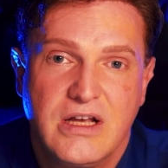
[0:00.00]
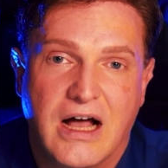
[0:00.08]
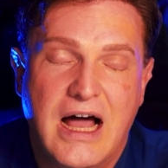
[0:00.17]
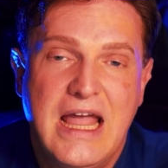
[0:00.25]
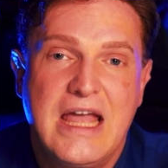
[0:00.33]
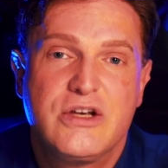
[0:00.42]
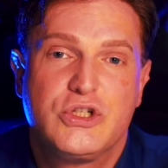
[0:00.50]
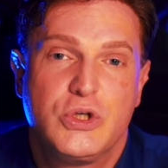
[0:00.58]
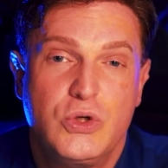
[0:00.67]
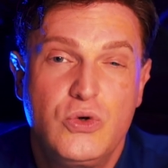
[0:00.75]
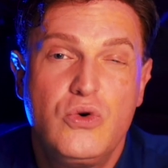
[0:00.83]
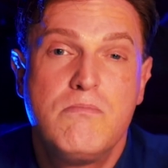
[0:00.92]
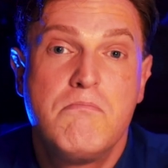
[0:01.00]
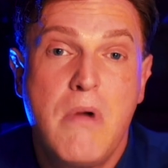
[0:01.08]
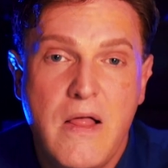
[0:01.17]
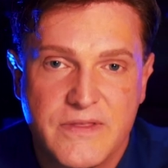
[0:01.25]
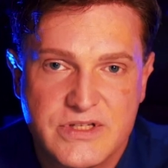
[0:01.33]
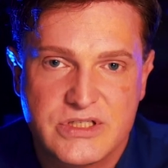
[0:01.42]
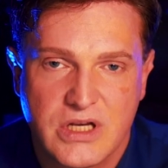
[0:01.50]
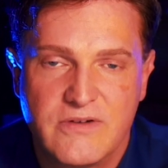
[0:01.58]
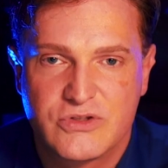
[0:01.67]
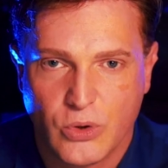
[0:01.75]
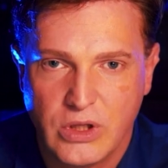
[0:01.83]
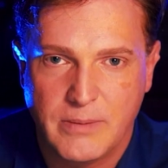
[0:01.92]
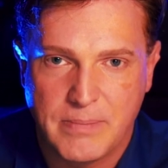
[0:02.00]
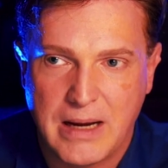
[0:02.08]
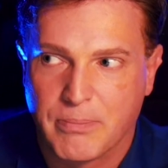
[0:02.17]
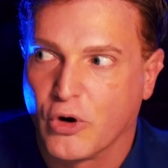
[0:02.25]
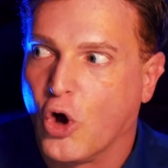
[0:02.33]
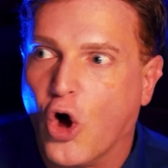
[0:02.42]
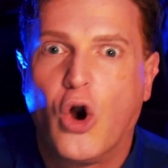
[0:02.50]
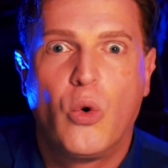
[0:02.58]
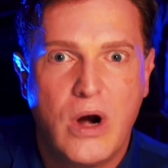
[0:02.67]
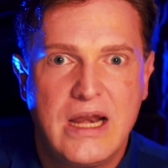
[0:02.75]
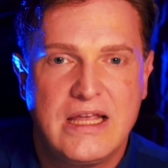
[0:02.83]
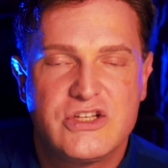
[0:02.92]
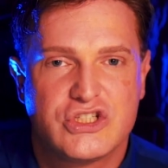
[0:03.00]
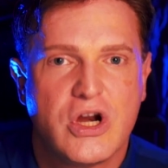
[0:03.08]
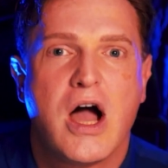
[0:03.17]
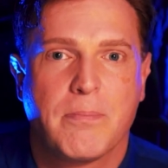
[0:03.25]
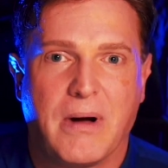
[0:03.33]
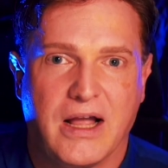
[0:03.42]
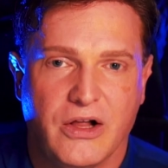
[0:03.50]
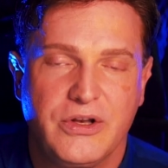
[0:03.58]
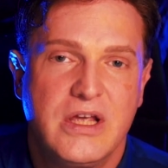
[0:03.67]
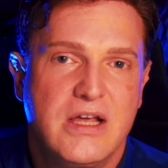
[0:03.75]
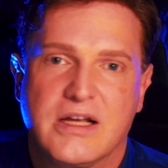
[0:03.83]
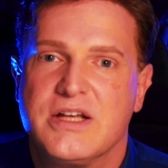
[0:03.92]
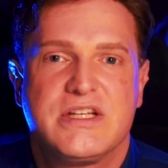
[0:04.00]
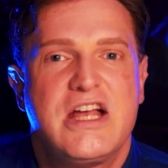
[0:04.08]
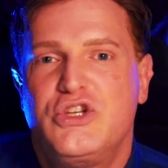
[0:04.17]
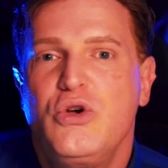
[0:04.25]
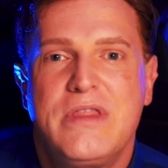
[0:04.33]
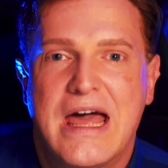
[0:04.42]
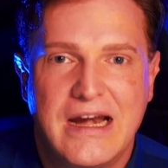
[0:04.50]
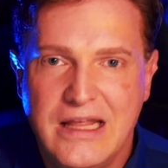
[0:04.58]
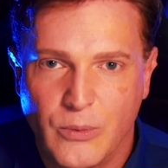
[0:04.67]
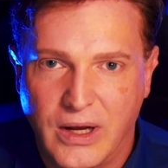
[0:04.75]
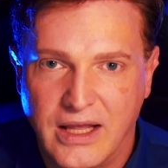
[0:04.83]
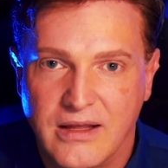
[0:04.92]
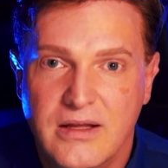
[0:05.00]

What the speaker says: I had 2 months of toilet paper already stockpiled because I do that anyway.